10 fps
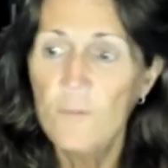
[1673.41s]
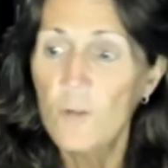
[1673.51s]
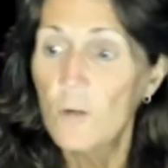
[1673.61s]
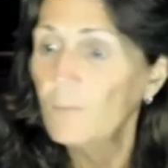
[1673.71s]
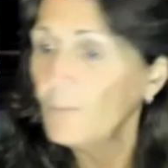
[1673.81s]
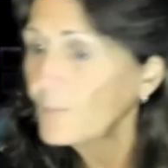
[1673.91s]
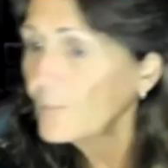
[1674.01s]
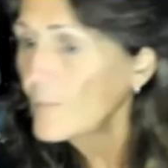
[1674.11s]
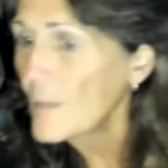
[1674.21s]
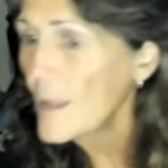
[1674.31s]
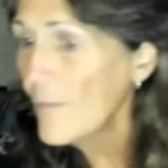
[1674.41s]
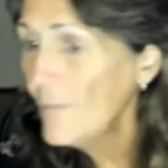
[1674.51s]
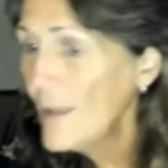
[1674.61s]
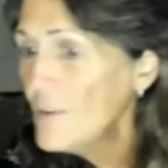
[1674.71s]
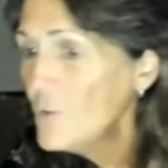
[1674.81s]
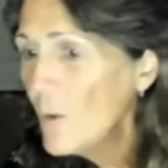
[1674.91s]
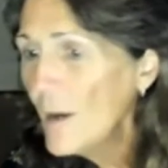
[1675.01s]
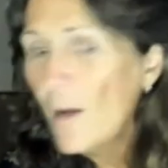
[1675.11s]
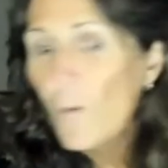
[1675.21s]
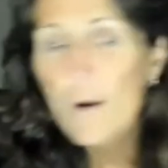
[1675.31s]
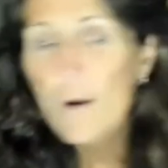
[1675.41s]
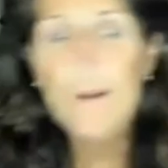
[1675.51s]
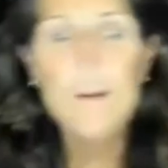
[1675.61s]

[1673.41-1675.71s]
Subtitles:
So that's what I wanted